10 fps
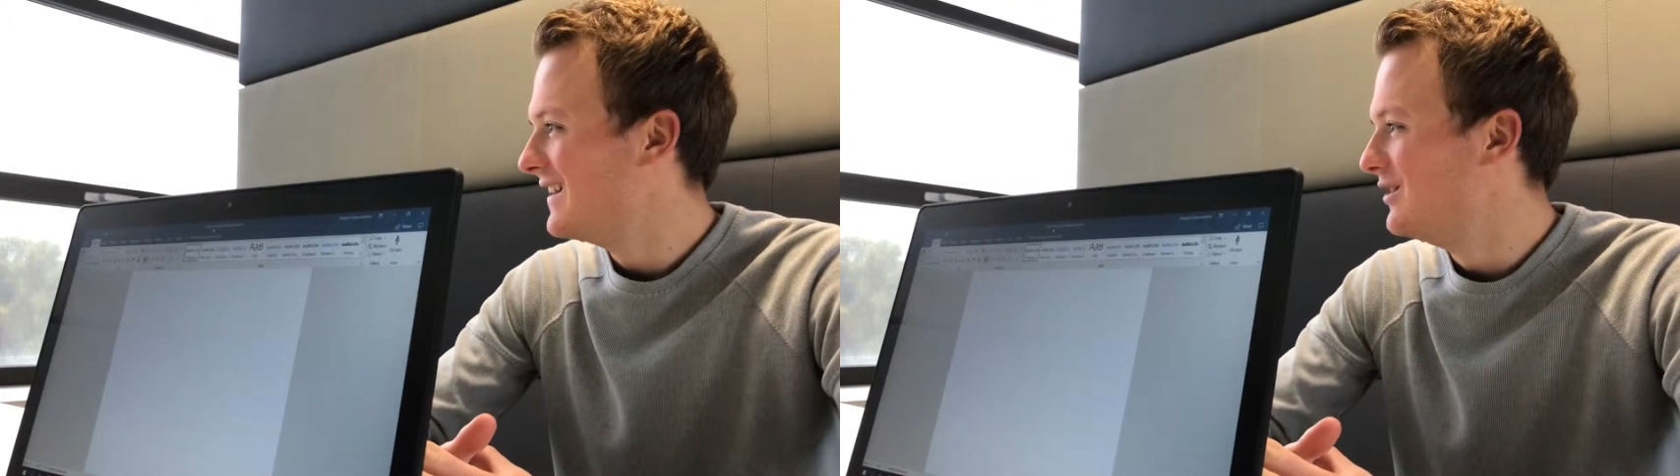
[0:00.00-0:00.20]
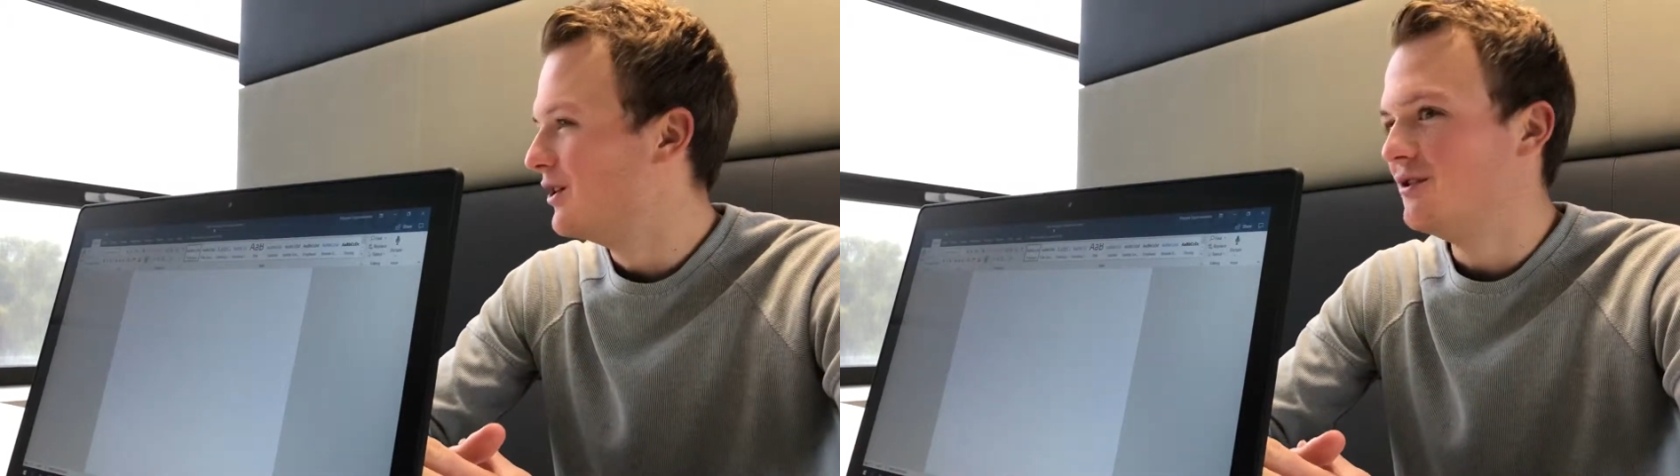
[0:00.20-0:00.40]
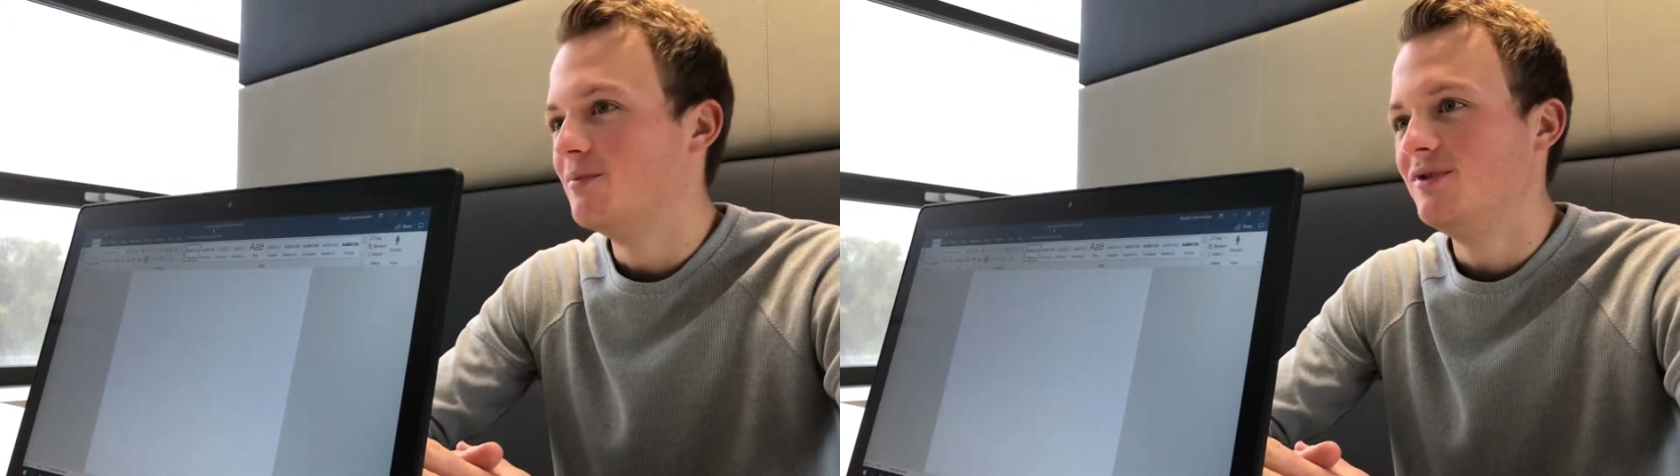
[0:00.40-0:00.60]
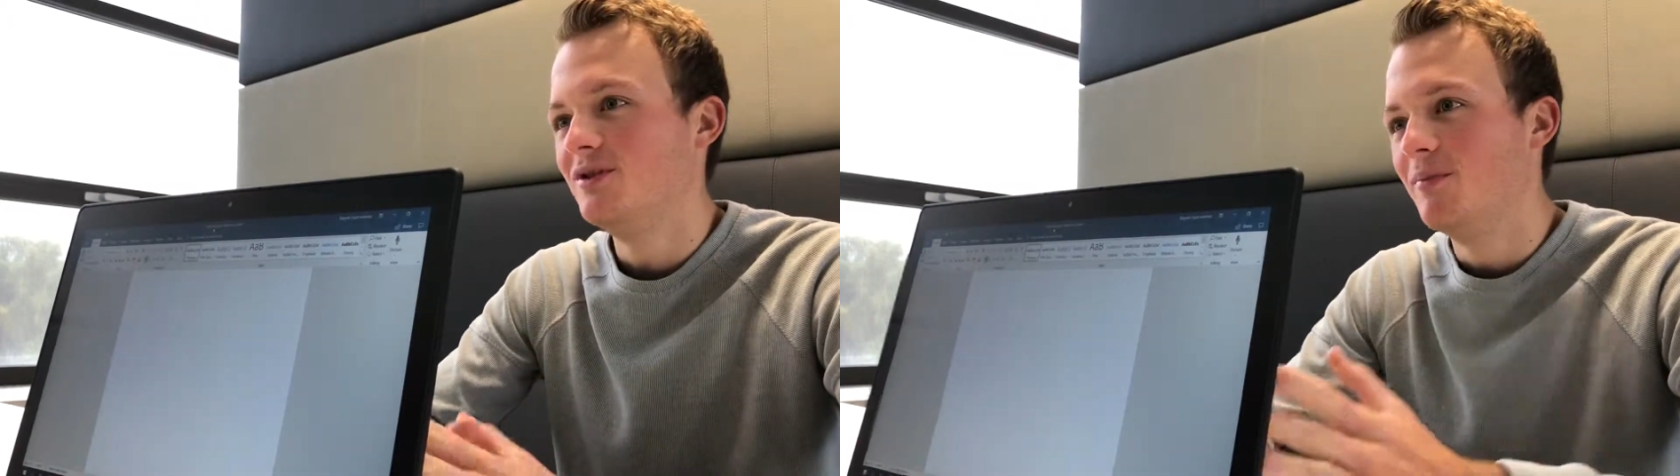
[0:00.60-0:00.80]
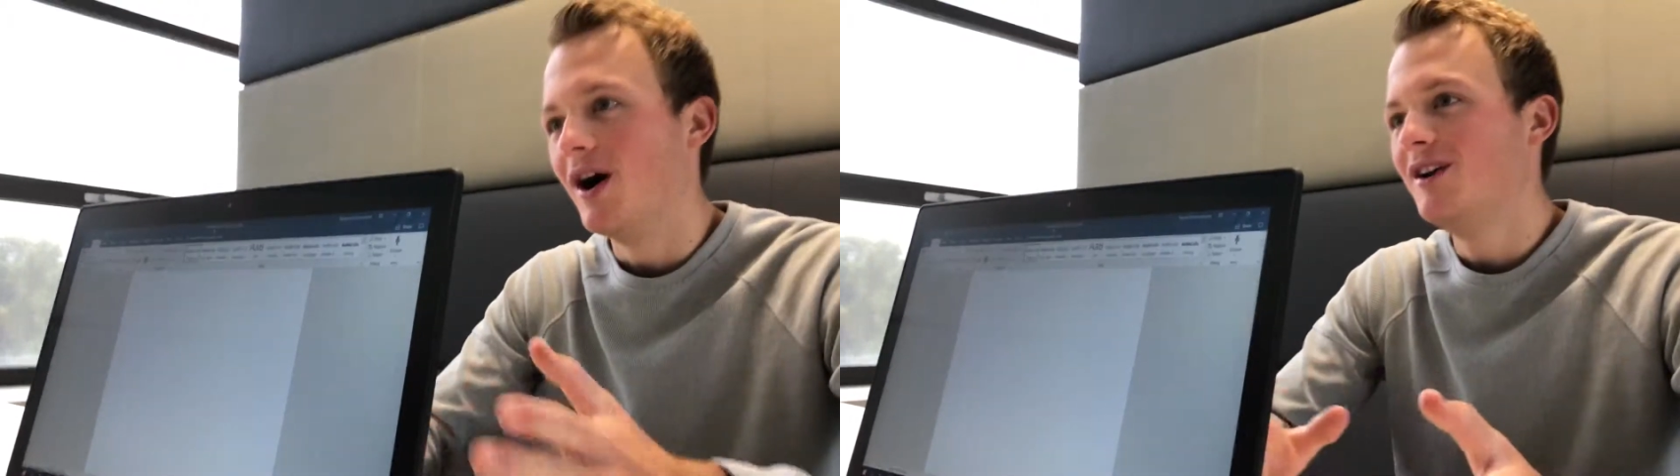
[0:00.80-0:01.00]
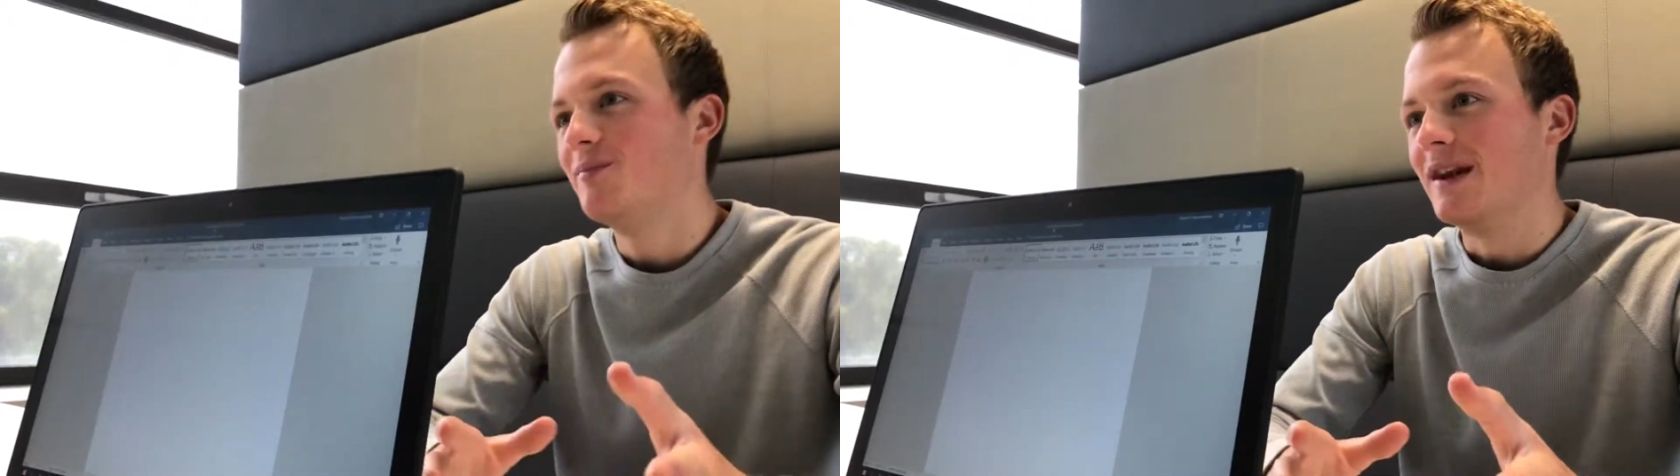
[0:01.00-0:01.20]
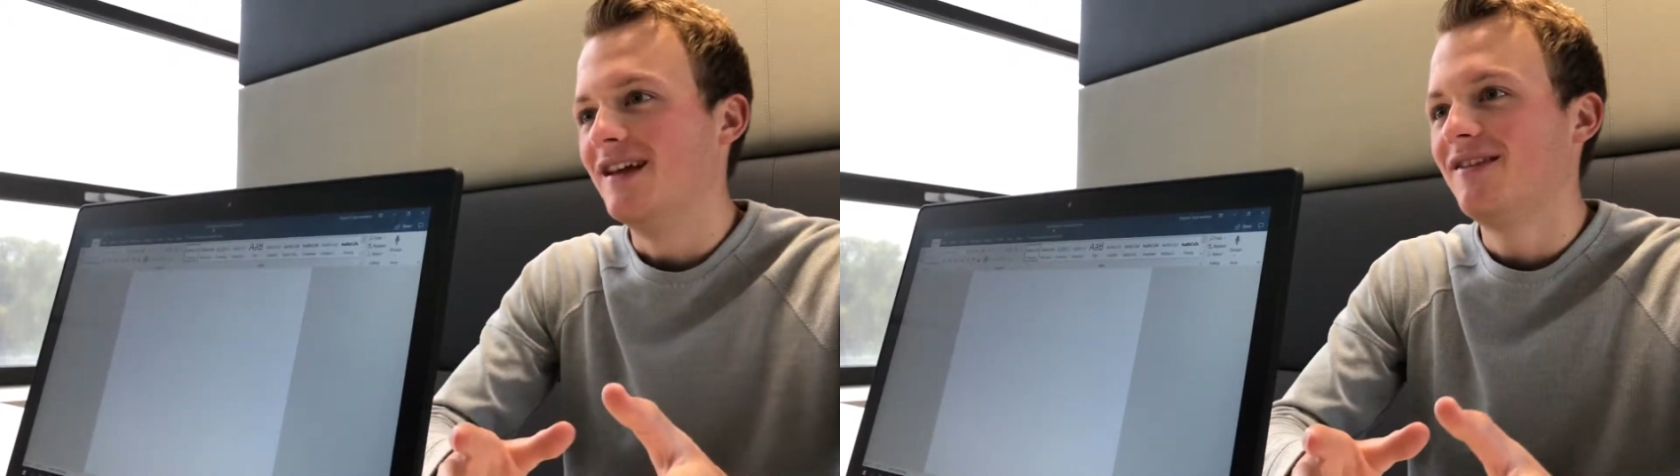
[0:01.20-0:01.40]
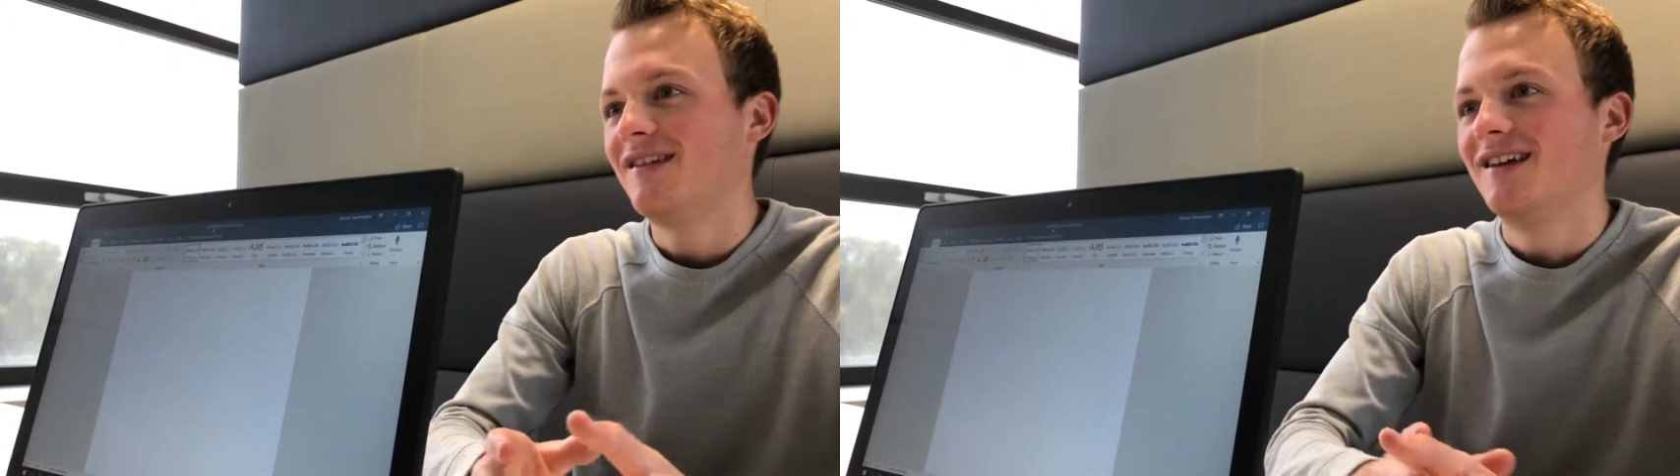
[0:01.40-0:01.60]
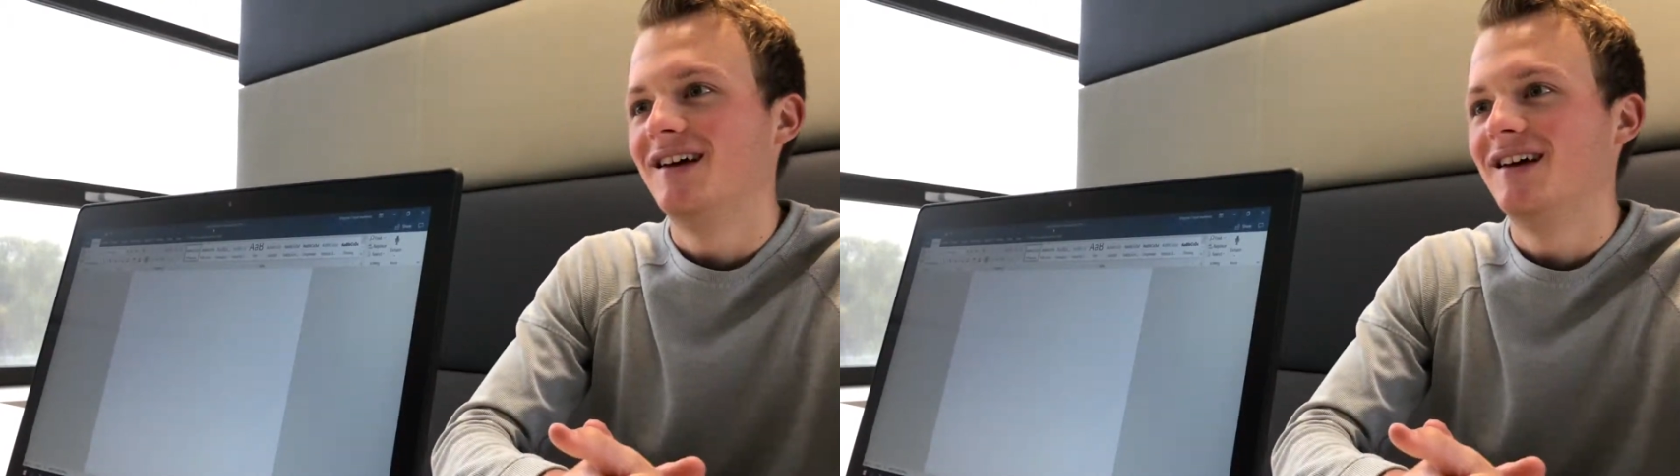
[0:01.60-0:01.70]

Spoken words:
you know, you buy the plant.